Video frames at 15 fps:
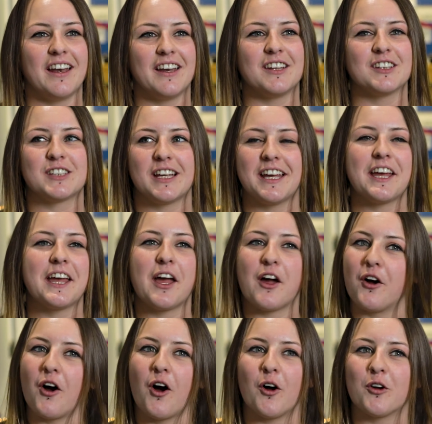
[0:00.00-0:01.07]
it hit
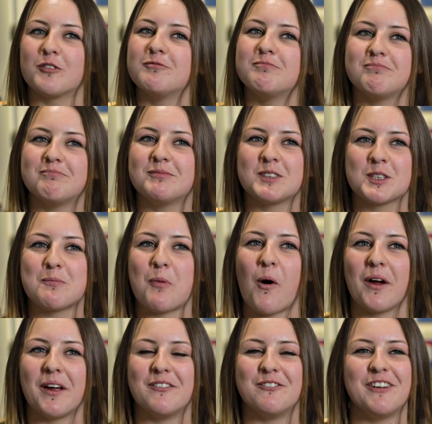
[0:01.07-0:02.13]
a hard
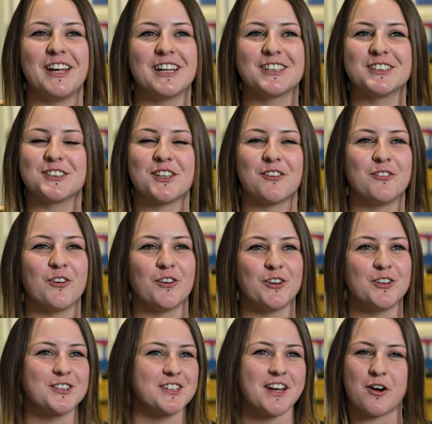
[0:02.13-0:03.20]
spot in me because I'm not
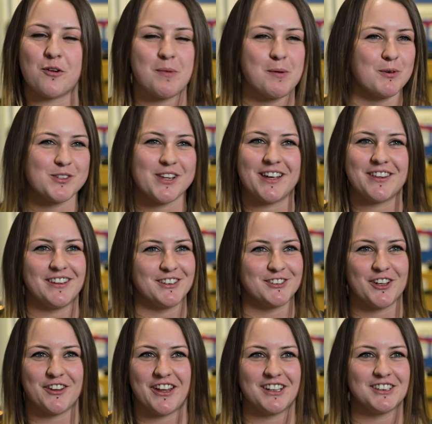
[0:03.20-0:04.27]
used to hearing people say
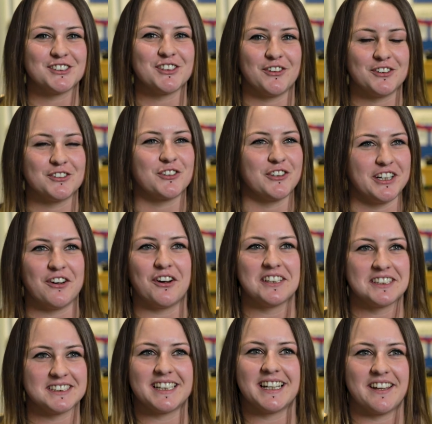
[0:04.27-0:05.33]
things like that, so it was really
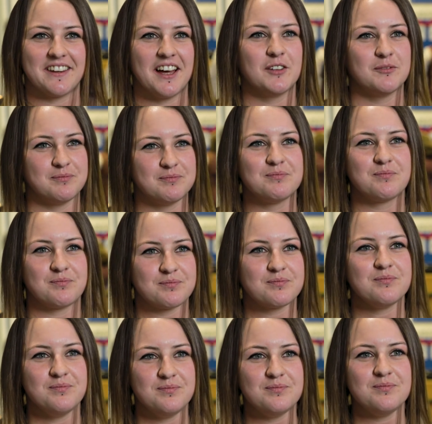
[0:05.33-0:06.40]
nice to hear that.
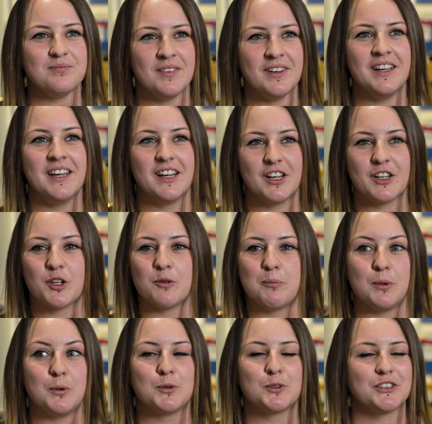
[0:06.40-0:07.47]
A
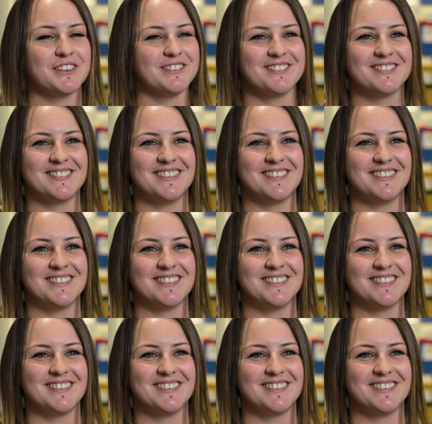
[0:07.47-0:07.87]
good boost.